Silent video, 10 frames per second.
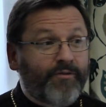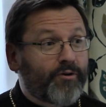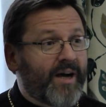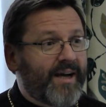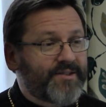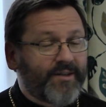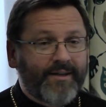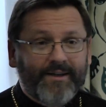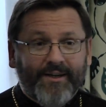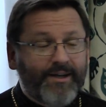For us,
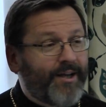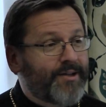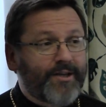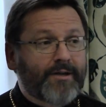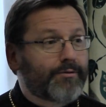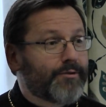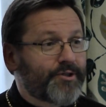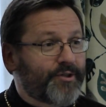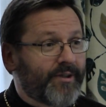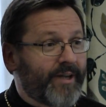it's
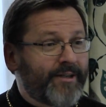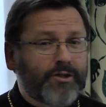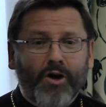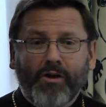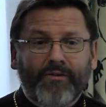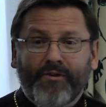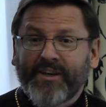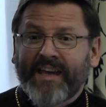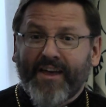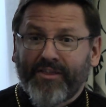crucial, and not only for the
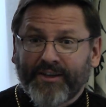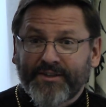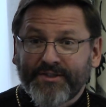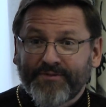Catholics,